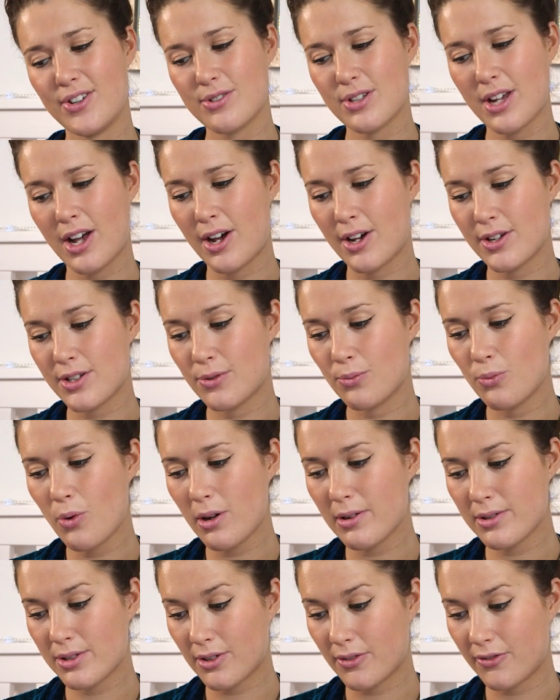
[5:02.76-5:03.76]
who's asked,
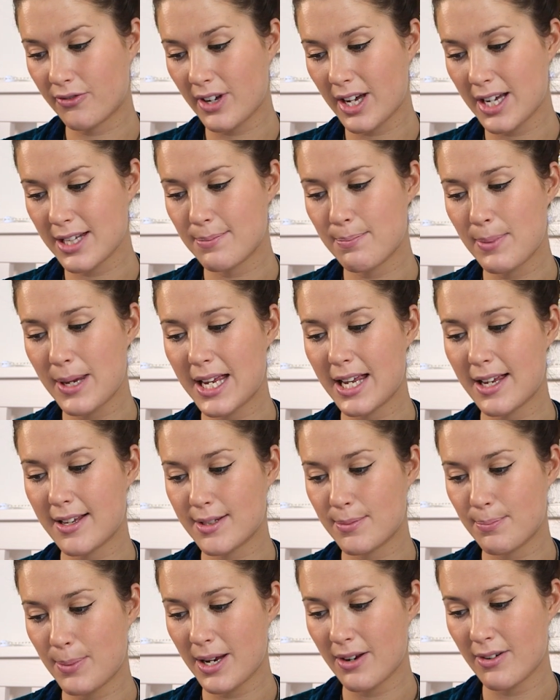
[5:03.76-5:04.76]
what was your first big
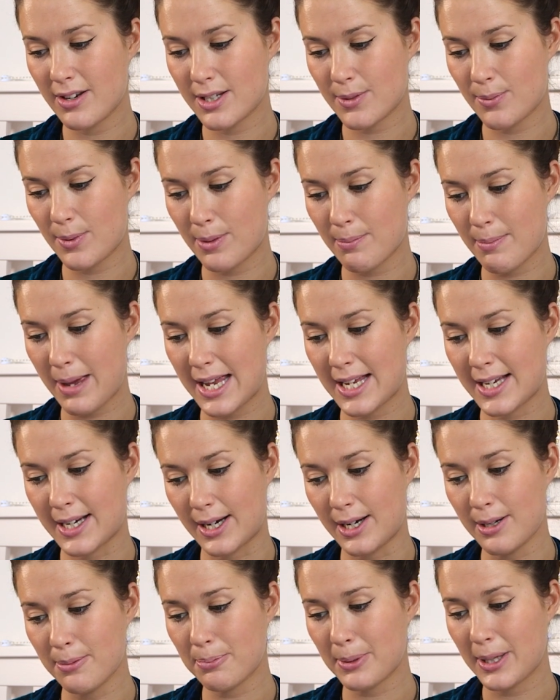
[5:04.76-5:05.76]
experience with
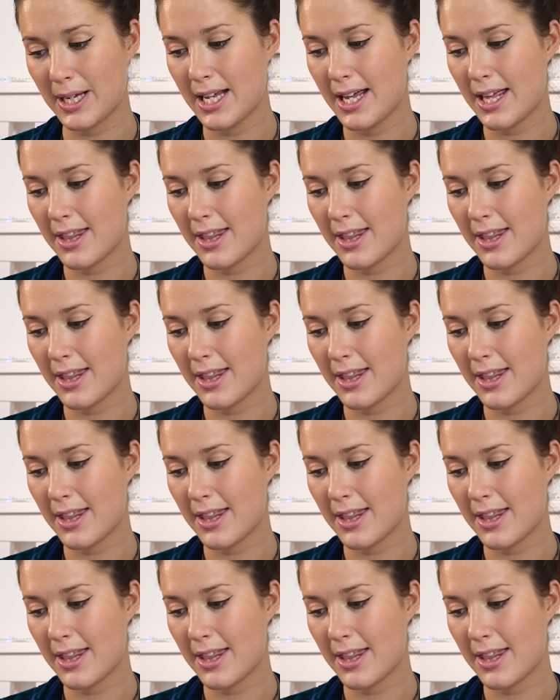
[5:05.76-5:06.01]
makeup